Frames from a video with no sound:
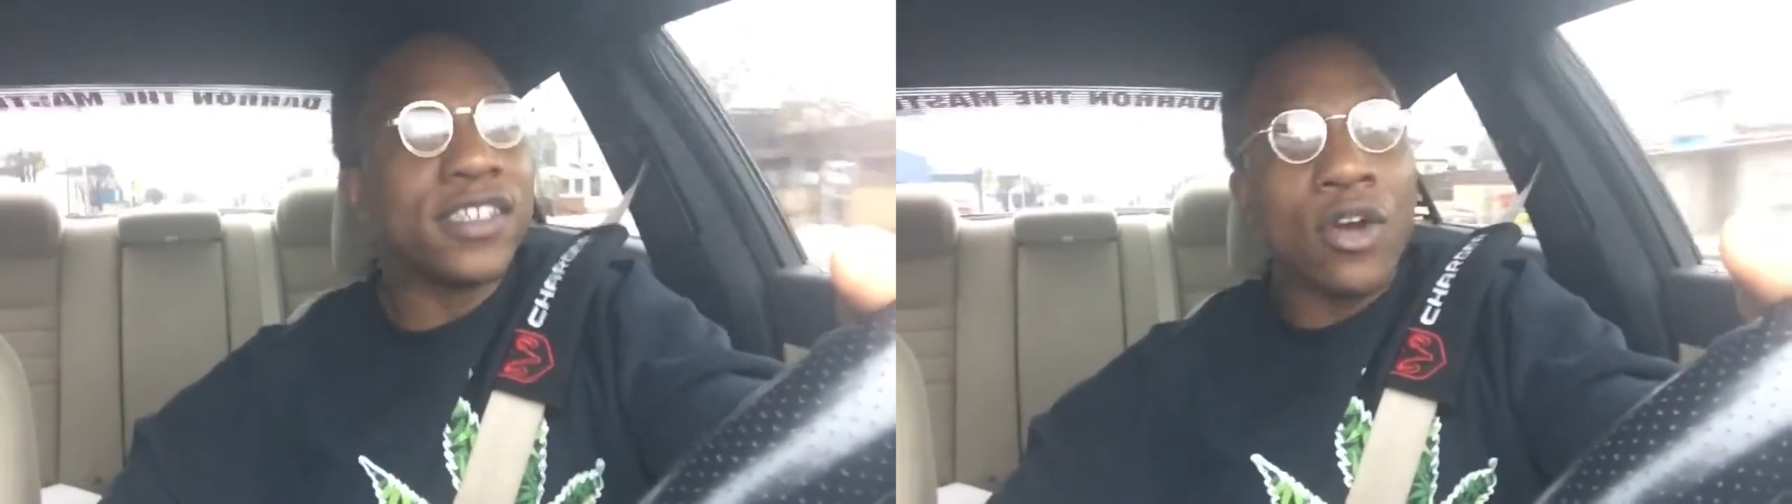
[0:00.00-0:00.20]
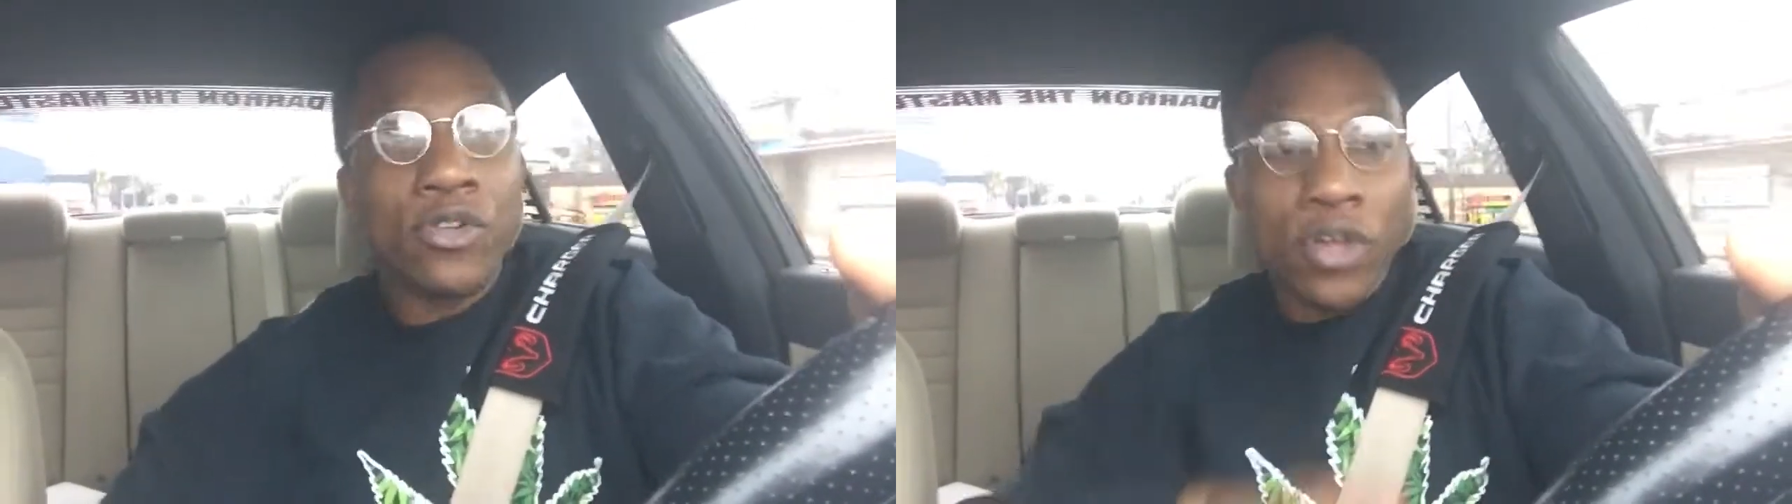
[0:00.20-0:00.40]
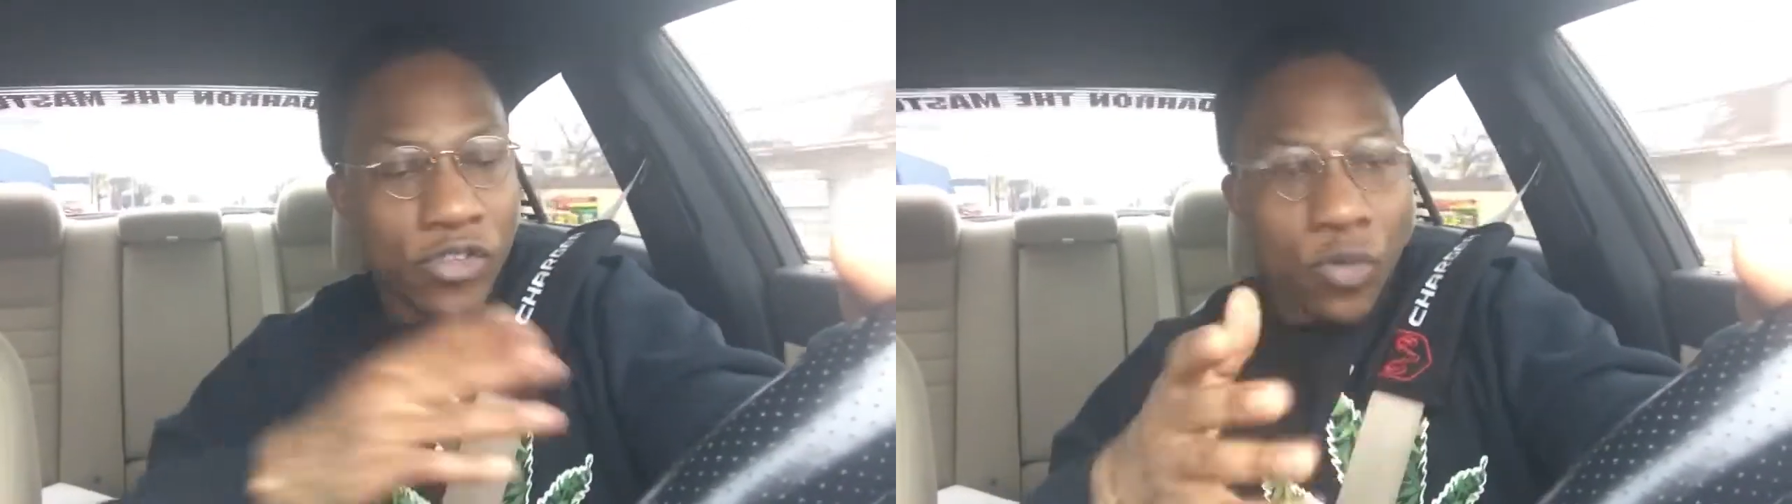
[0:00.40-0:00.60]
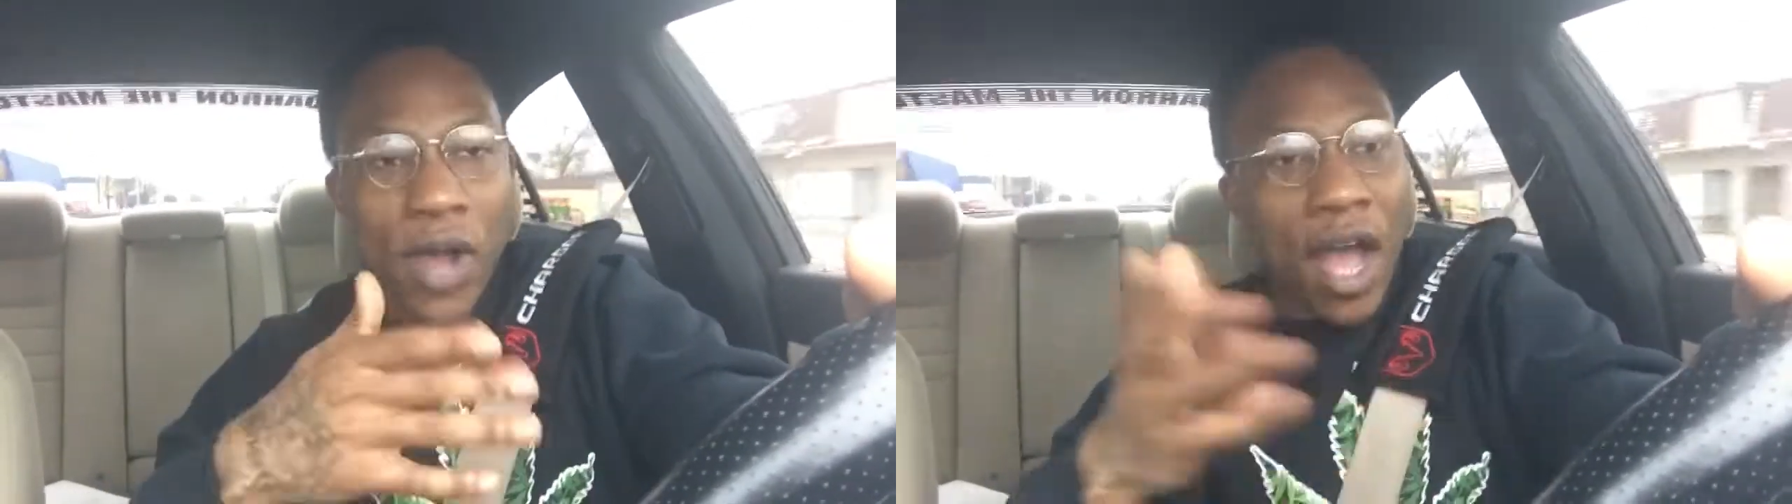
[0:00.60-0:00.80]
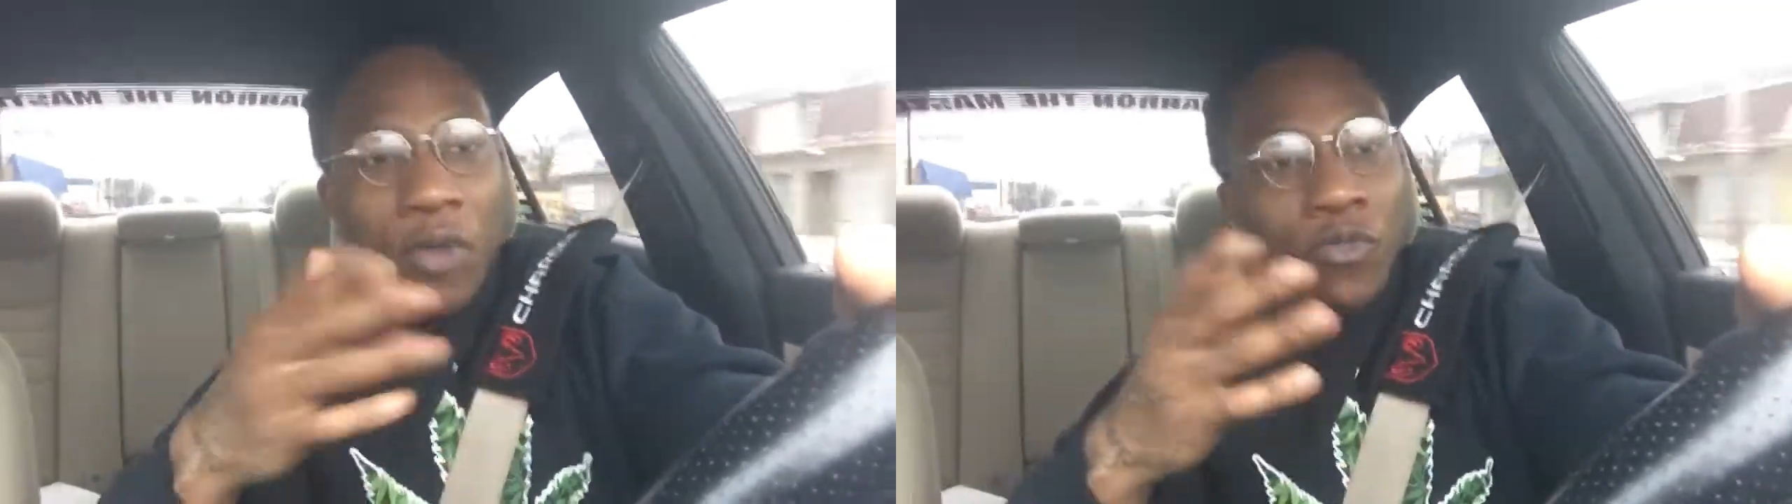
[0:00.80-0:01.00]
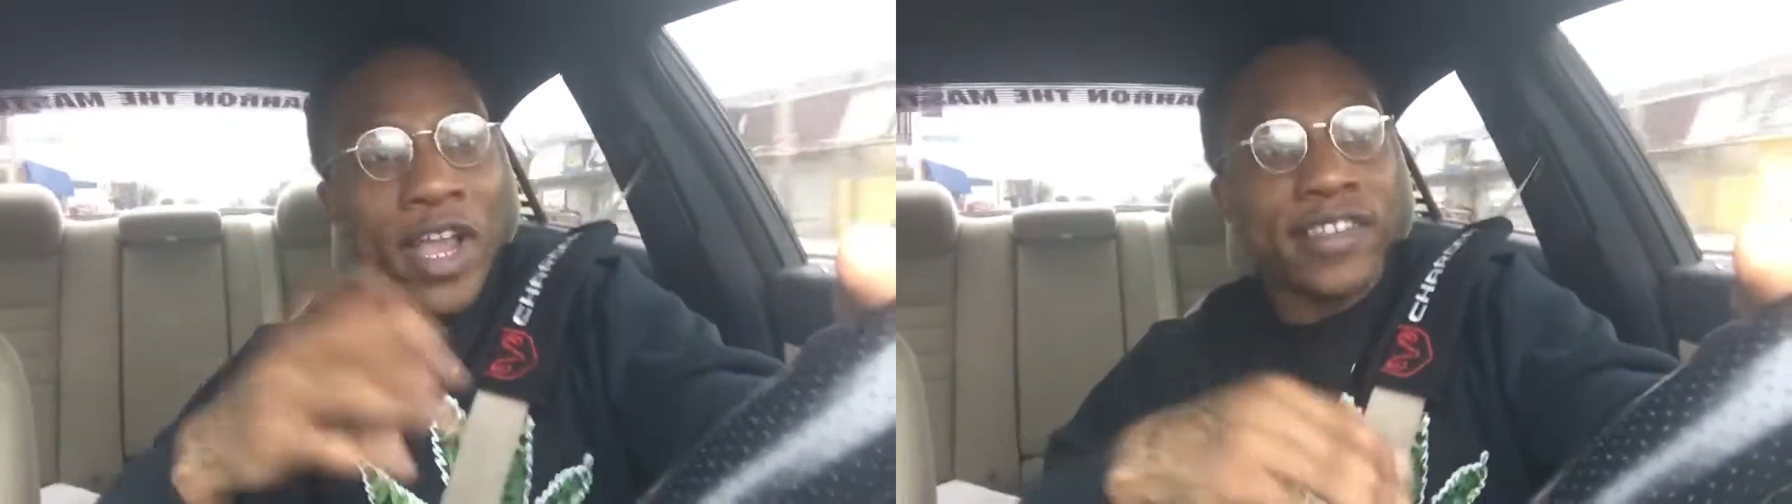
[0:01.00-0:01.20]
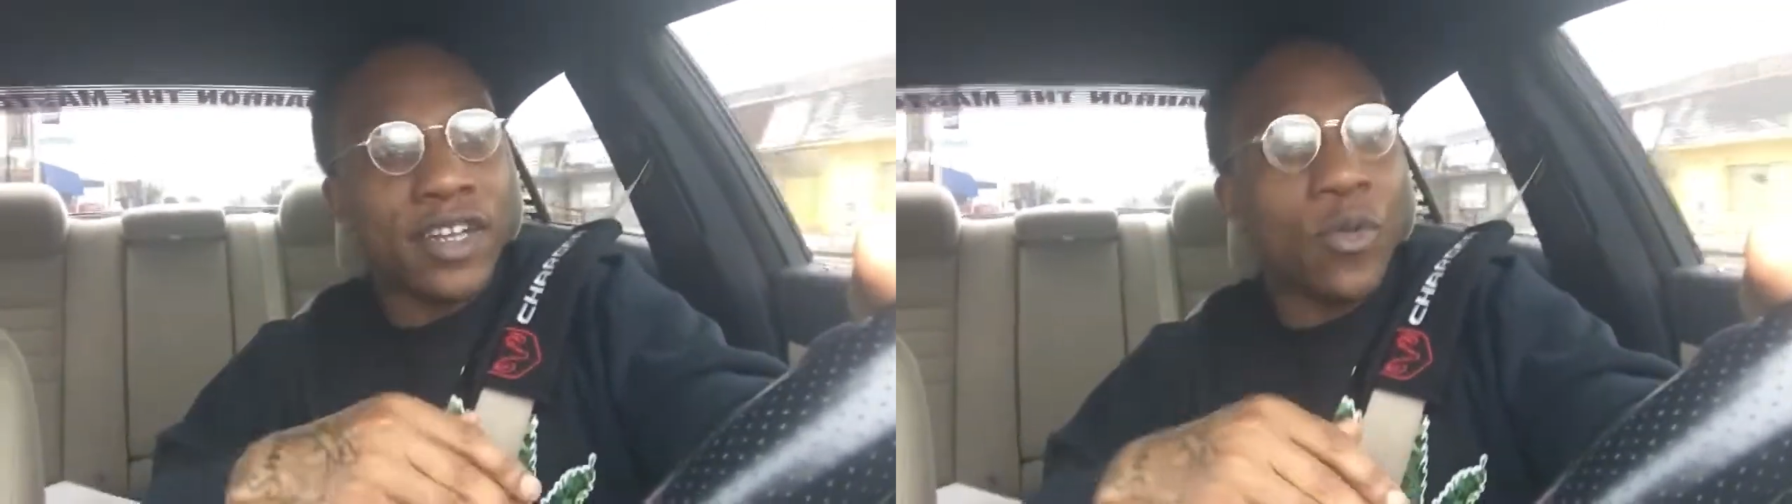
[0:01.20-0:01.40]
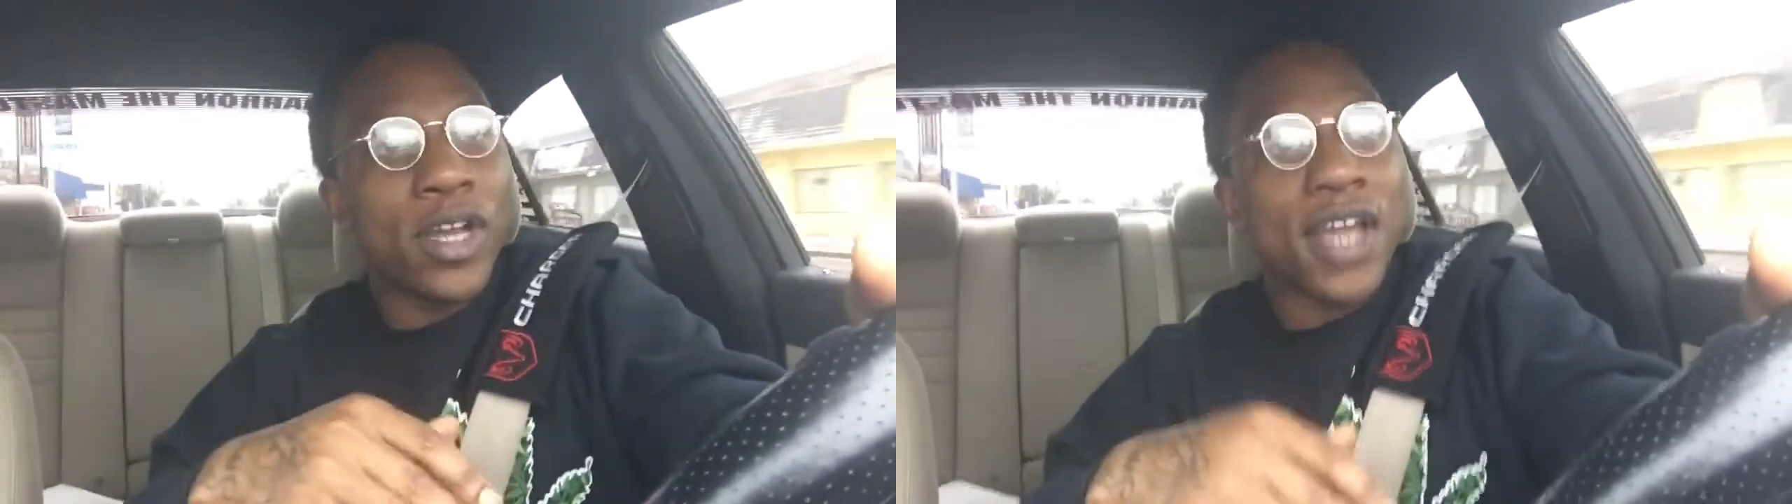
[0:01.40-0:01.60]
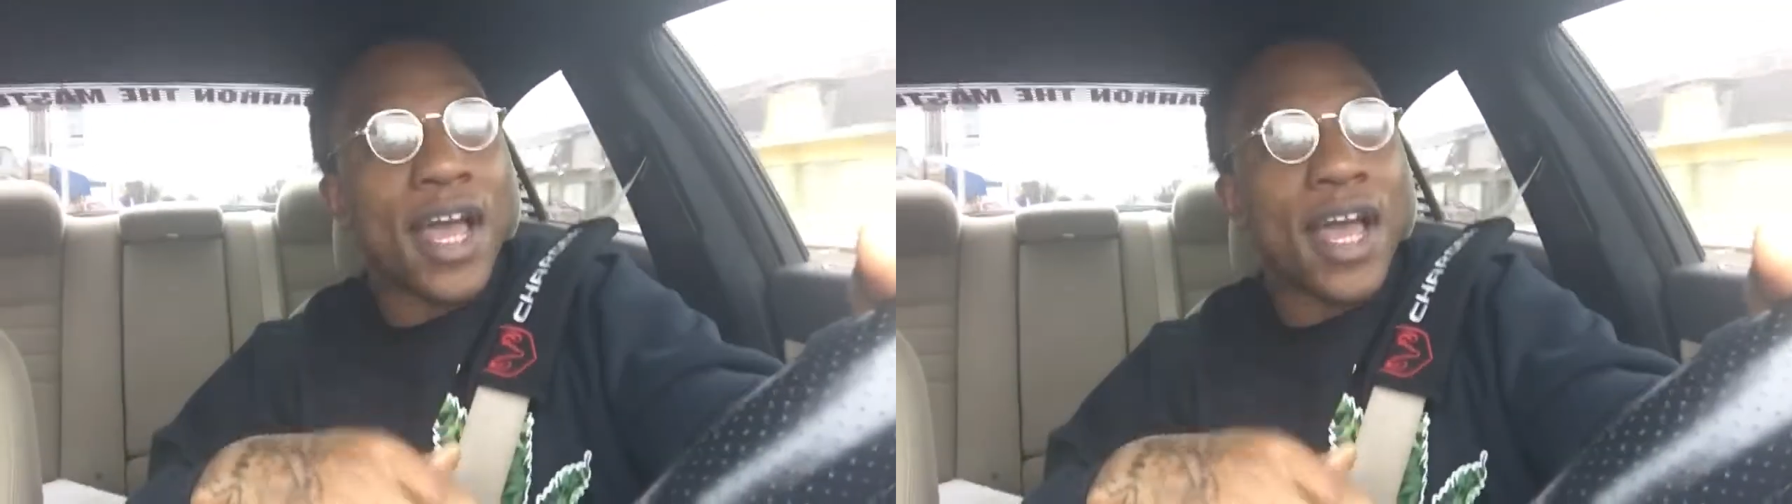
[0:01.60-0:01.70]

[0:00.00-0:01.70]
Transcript: or that you were out racing and whatnot,